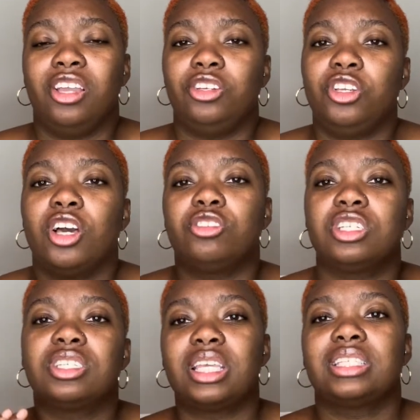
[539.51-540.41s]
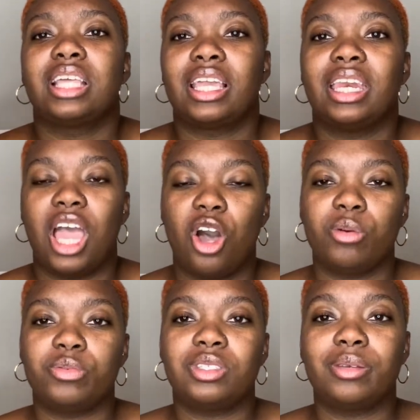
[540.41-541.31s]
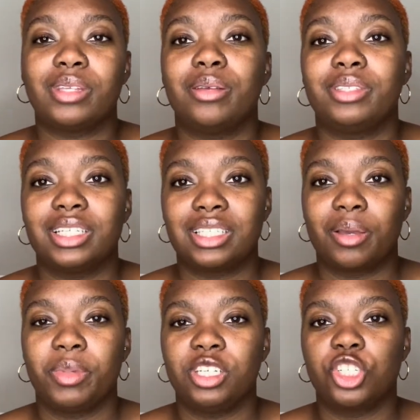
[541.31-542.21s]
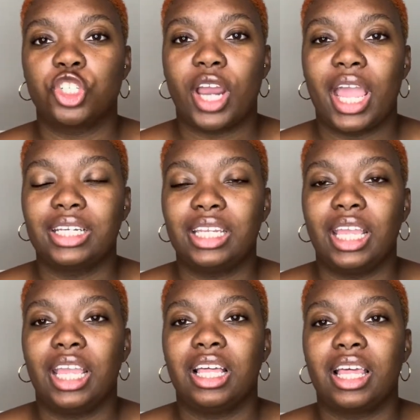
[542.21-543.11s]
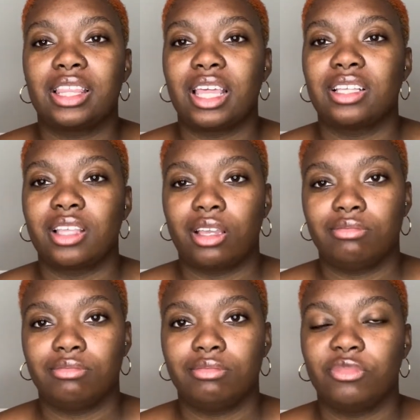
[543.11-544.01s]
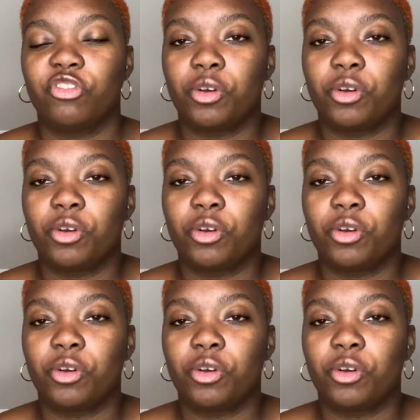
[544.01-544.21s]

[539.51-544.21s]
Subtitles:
You know, just things that can help. Sometimes things can be distracting, like things like, for